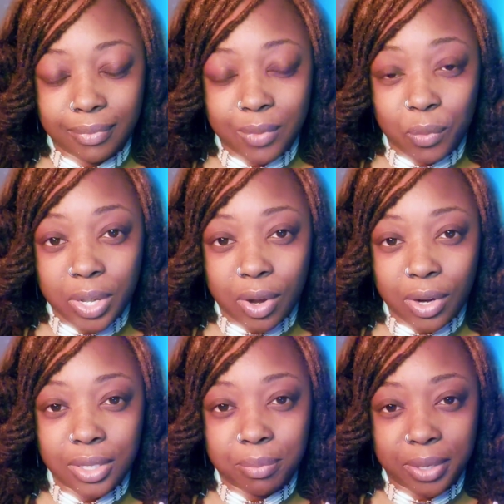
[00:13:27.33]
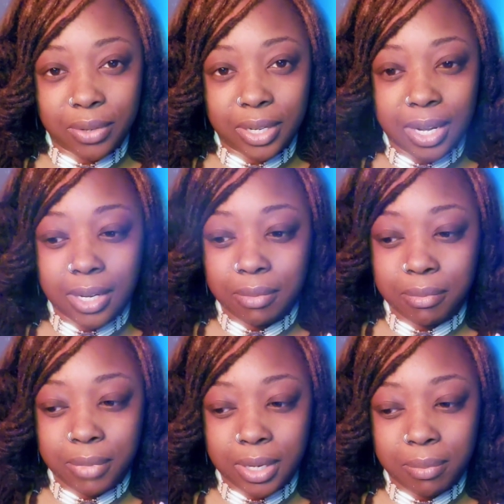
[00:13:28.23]
We are spirit, and
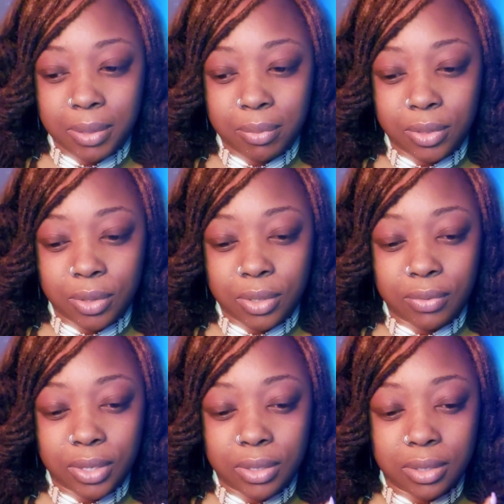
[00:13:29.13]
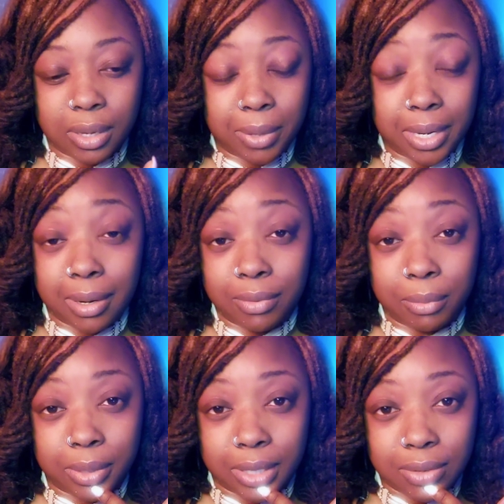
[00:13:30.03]
many people they might not even
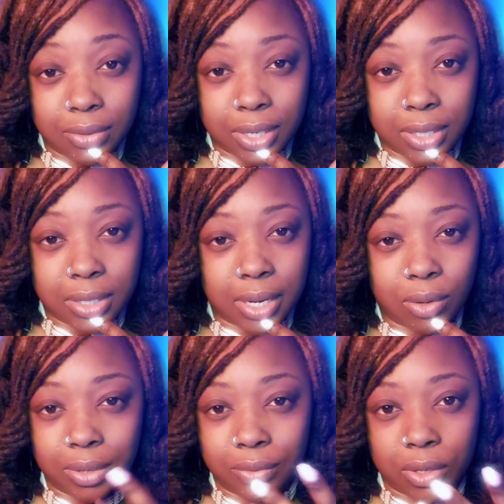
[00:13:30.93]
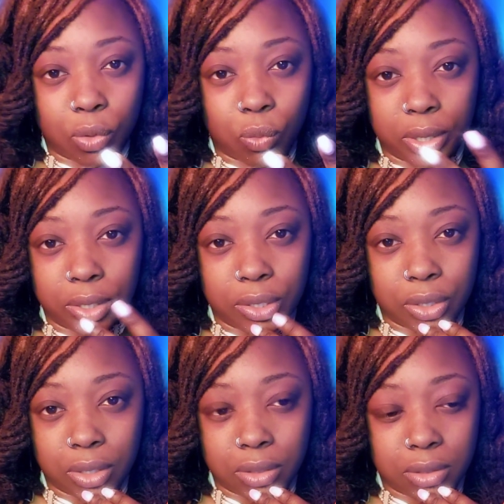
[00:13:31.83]
believe it. They don't even know
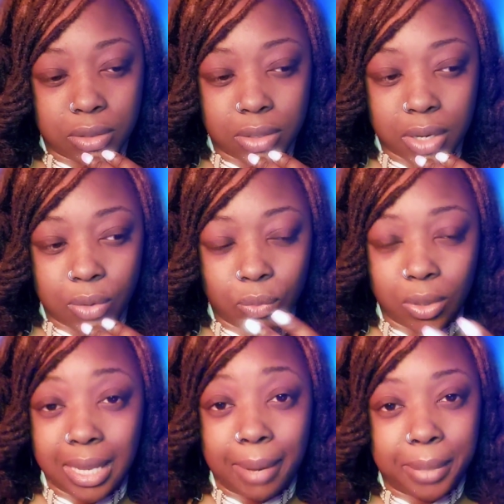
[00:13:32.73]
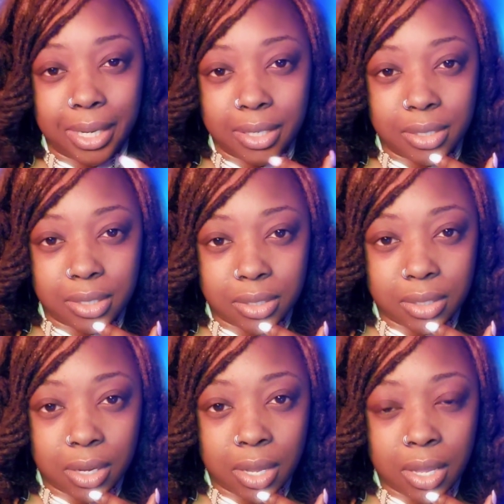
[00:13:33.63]
what that means.
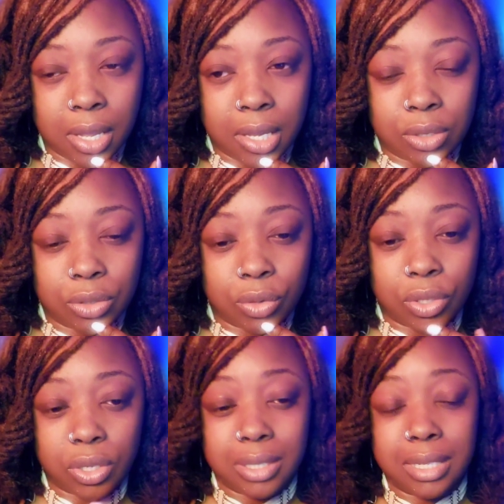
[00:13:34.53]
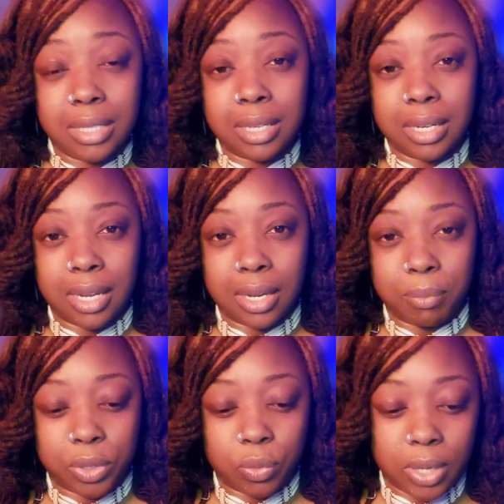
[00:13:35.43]
So there's a disconnect
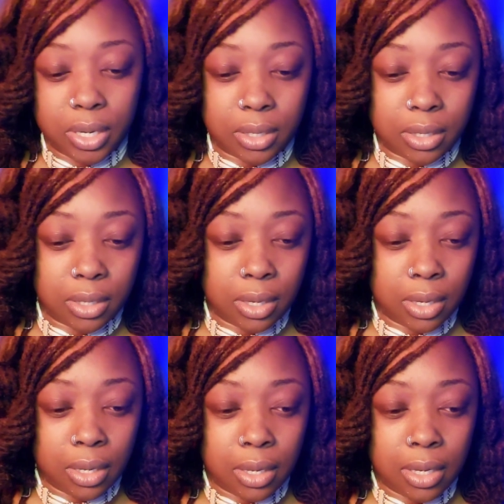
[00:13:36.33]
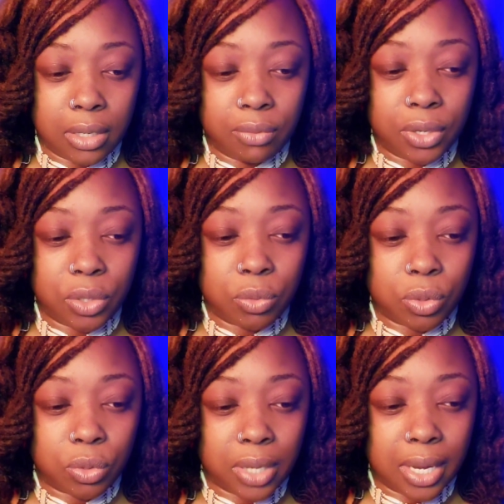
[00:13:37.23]
between
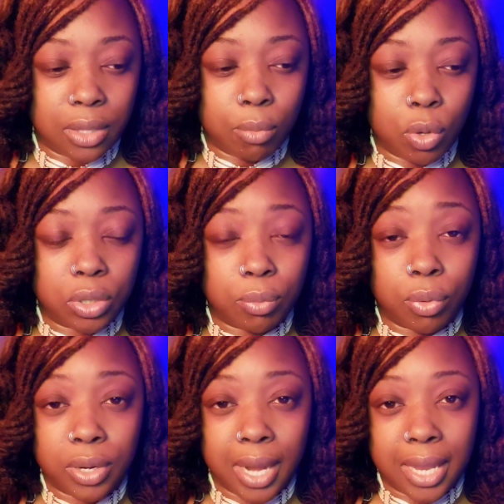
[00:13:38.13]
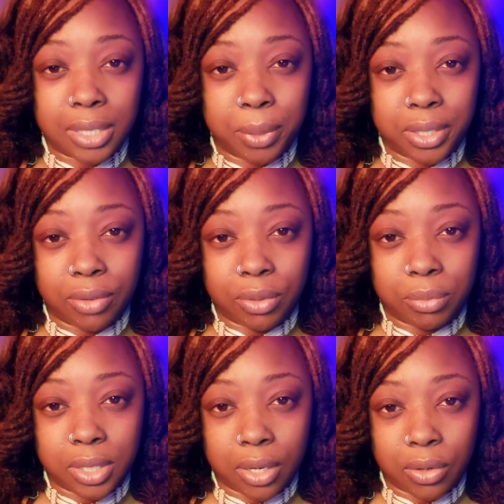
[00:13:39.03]
individuals and the most important aspect of
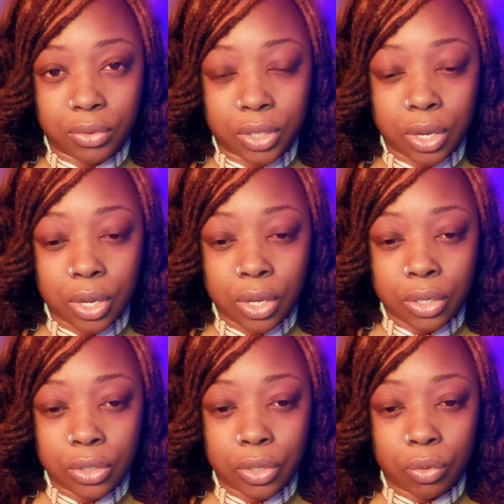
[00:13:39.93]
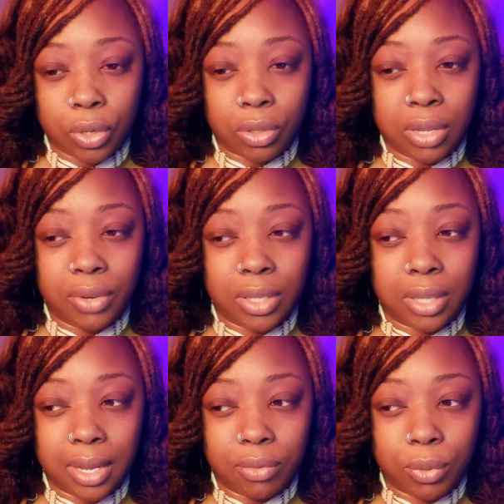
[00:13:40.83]
themselves. So they're living
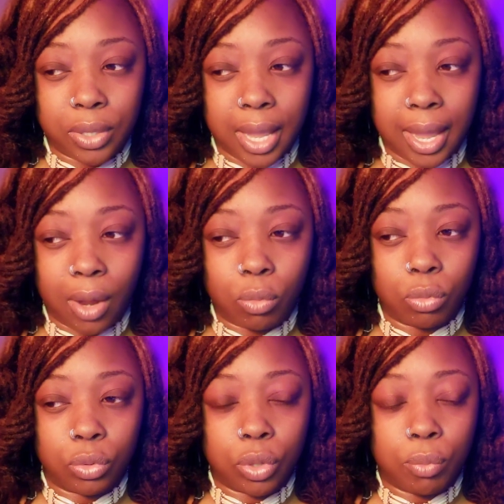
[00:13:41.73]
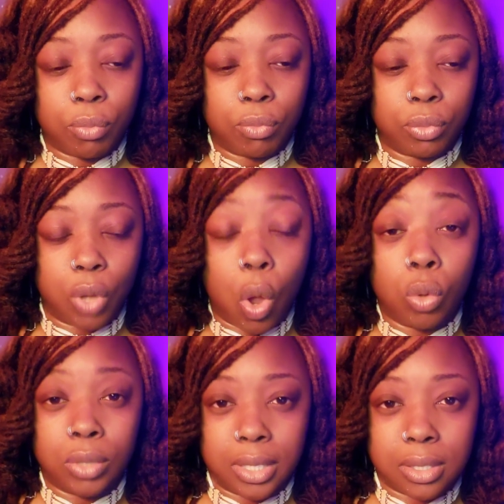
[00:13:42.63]
life without the
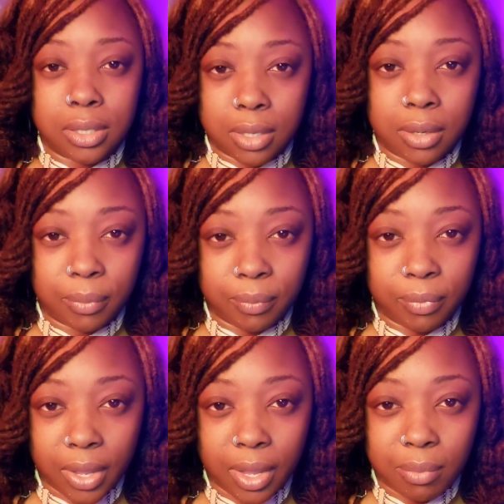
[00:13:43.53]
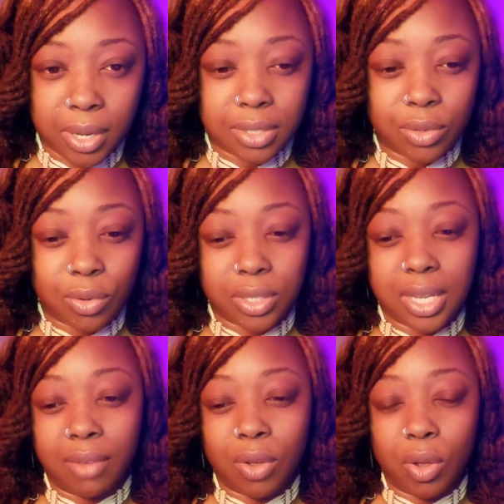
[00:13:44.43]
wholeness, because in order to
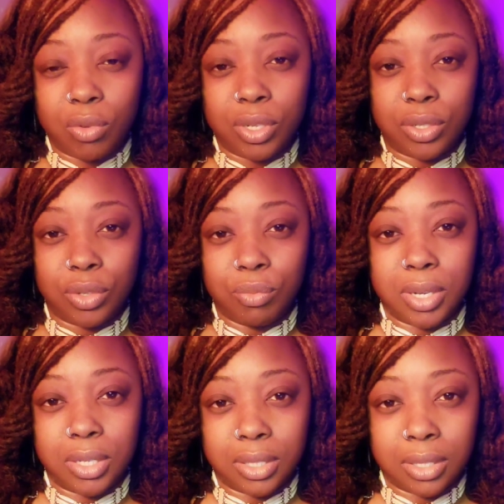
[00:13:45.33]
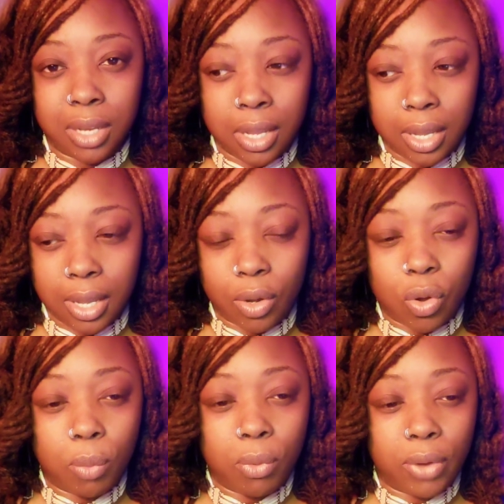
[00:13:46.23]
have wholeness, you must
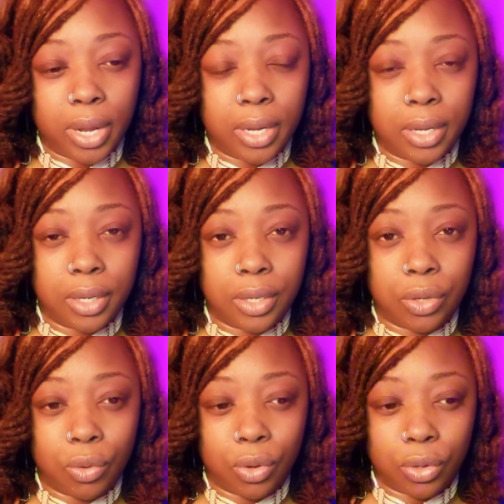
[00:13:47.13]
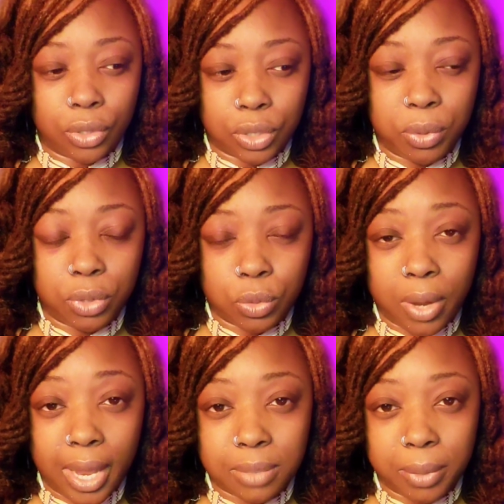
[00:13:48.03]
incorporate the spiritual
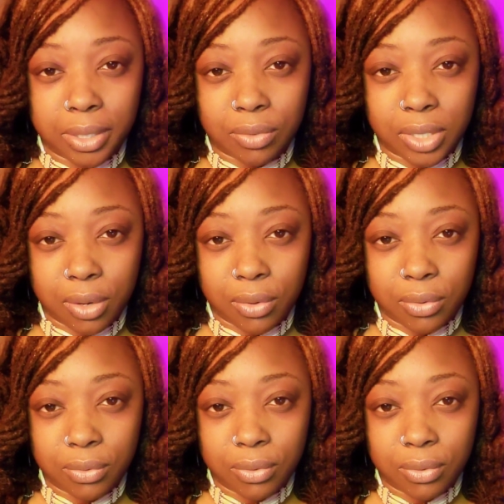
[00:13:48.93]
aspect of self.